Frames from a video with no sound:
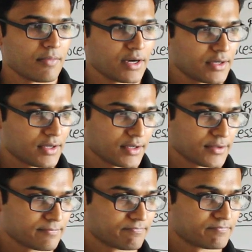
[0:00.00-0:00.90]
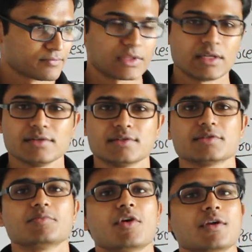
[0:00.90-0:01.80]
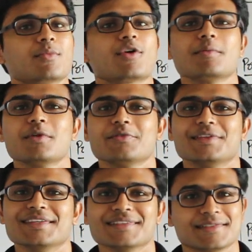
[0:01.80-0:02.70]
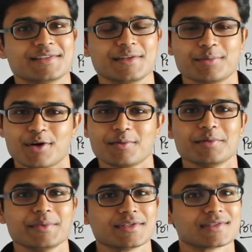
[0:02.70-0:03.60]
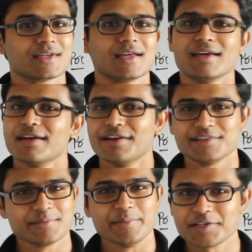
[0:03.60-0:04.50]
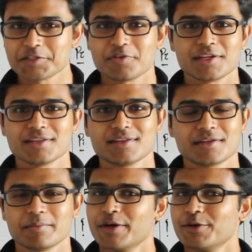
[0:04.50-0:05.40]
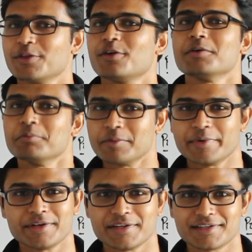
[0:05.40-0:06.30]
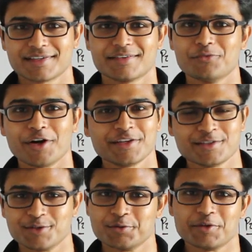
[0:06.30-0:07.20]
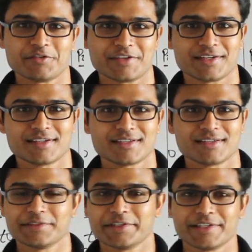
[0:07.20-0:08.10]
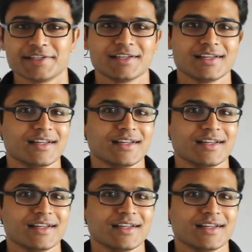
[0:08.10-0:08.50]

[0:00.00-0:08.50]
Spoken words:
but there is a small problem with this. The problem is it is the best one, but you cannot implement it. What is the use of it, isn't it?